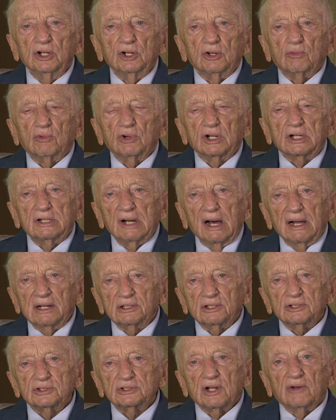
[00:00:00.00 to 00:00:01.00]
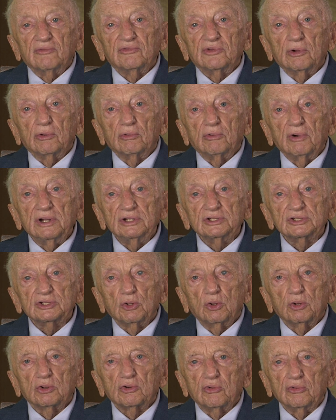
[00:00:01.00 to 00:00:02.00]
regardless of their race
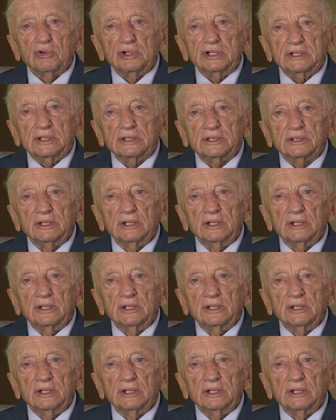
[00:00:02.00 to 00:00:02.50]
or creed.